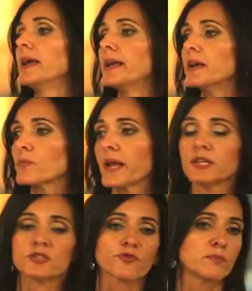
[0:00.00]
And it
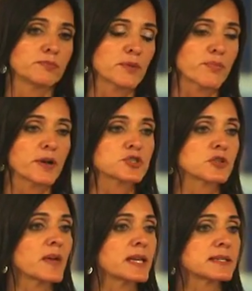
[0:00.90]
ranged from blood
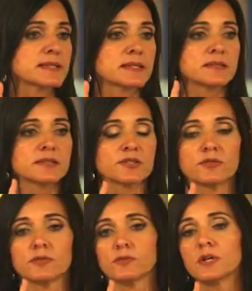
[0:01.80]
pressure medicines
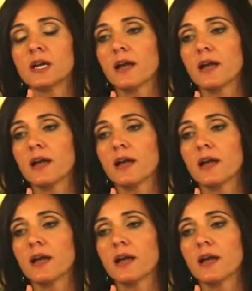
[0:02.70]
to